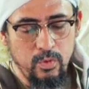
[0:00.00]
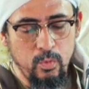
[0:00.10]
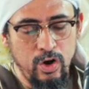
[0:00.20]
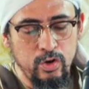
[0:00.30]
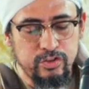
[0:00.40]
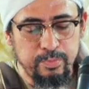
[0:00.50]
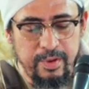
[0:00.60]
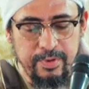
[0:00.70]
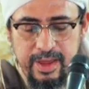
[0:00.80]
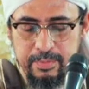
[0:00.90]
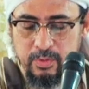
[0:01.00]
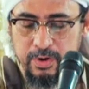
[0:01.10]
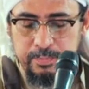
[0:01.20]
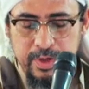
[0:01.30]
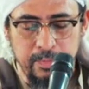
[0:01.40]
wa Utba bin
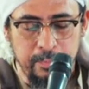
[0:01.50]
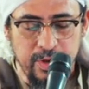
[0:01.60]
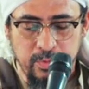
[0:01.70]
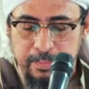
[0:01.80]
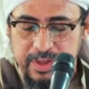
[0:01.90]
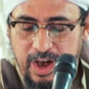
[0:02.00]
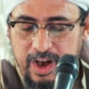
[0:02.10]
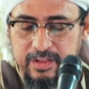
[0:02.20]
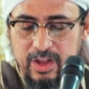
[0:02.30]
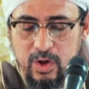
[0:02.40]
Rabi'ah,